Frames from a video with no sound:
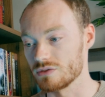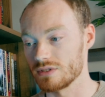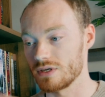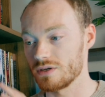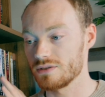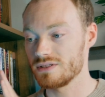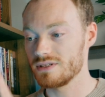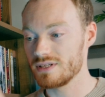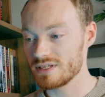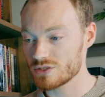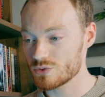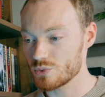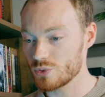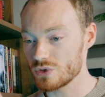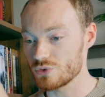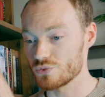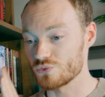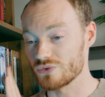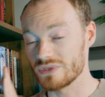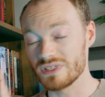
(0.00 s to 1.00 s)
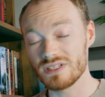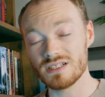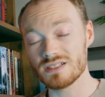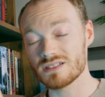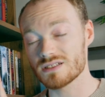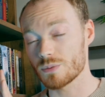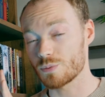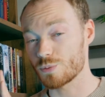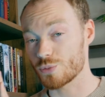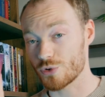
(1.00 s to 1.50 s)
Now, this one really
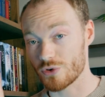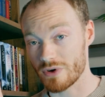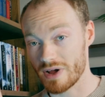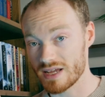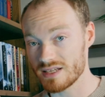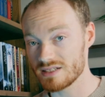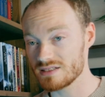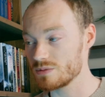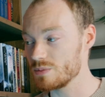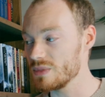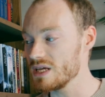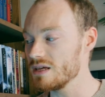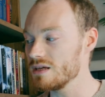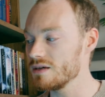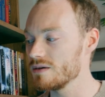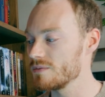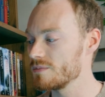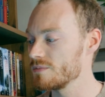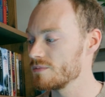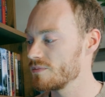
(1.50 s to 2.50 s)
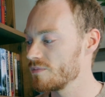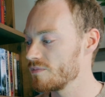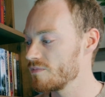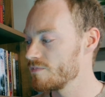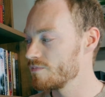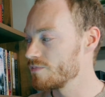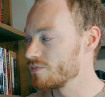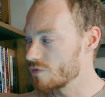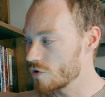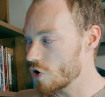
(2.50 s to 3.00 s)
surprised me.
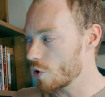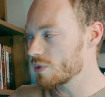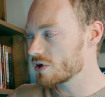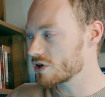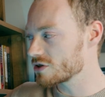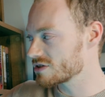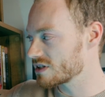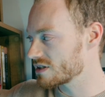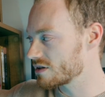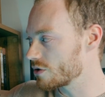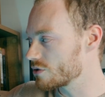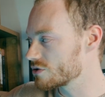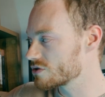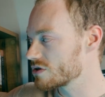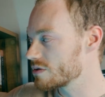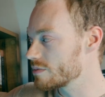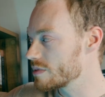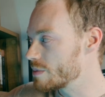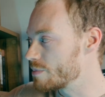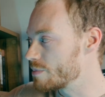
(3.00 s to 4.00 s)
Not because I thought it was going to be